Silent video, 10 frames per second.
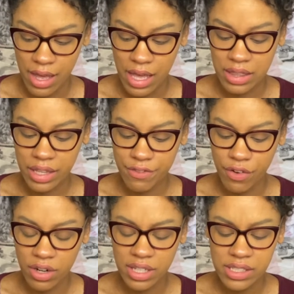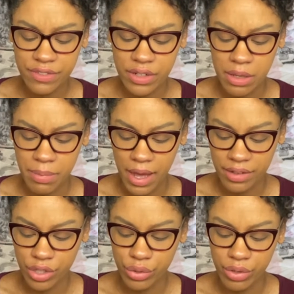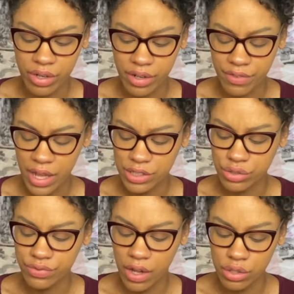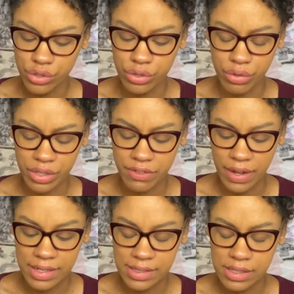and leave far less of an impact than you could have had you followed your own advice